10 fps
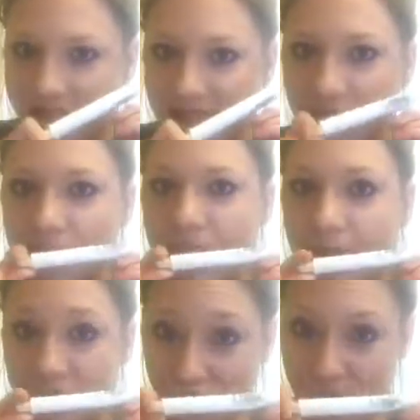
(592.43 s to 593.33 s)
here that I'm
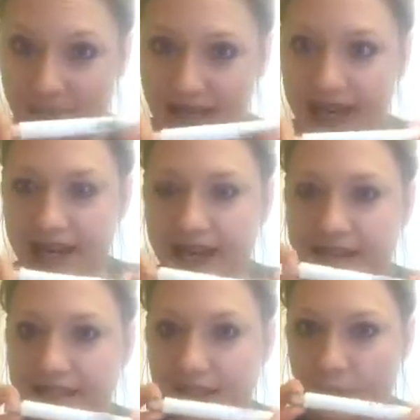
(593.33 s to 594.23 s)
going to show you at the
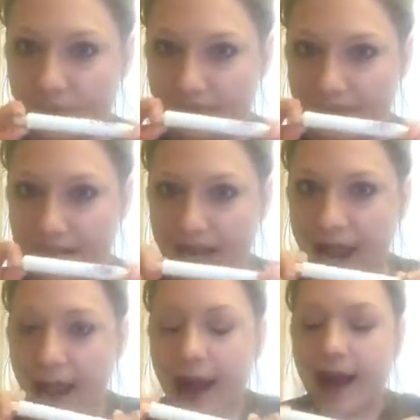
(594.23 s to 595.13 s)
end that we're getting.
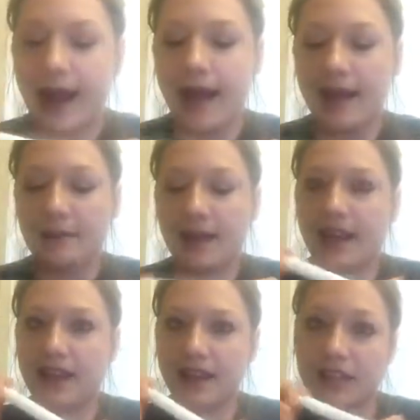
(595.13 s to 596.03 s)

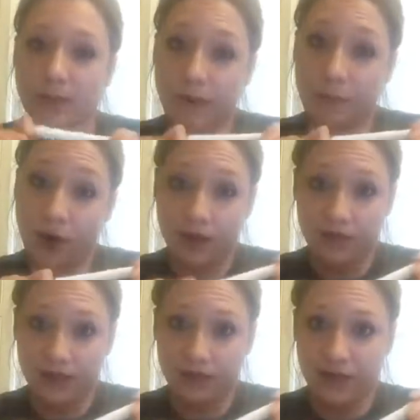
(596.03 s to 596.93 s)
It's going to be
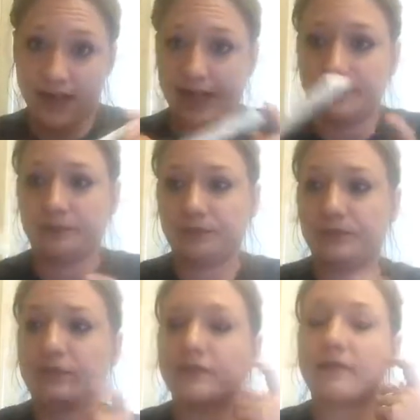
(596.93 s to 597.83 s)
perfect for that.
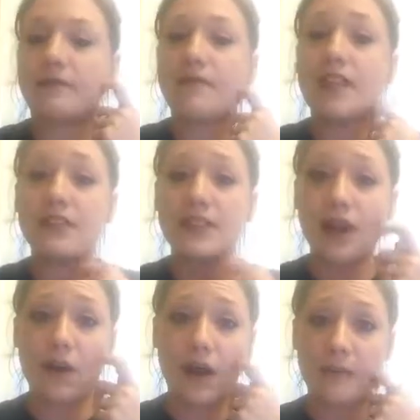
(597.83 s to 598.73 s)

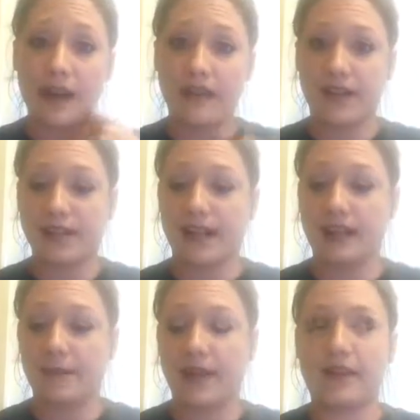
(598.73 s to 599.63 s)
So I'm kind of
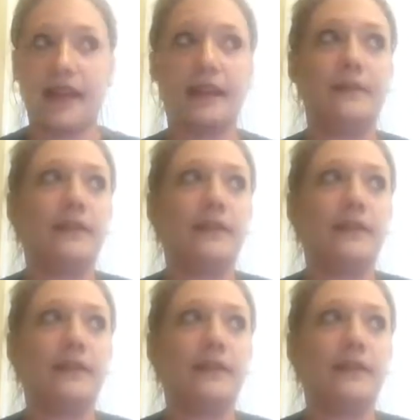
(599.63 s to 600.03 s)
excited about that.